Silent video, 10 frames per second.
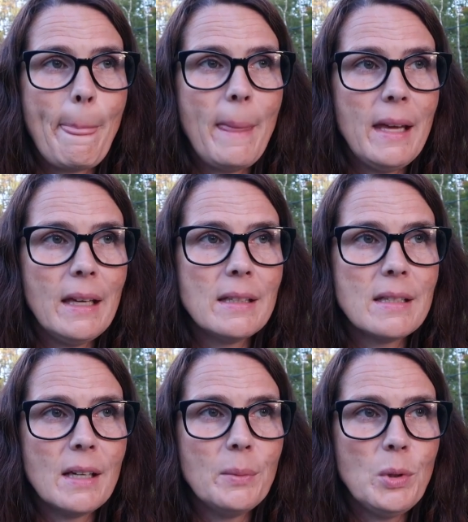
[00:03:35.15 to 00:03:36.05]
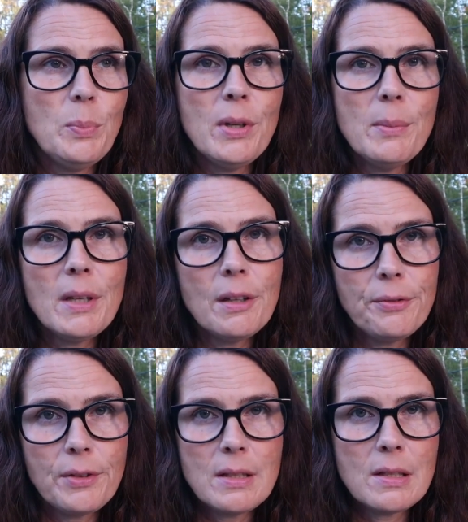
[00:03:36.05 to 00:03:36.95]
and we put them in our
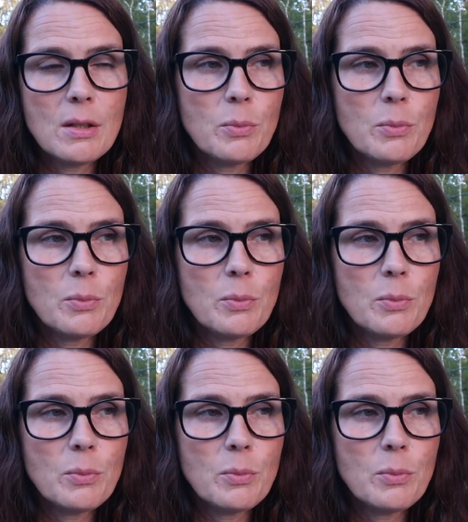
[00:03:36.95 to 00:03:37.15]
freezer.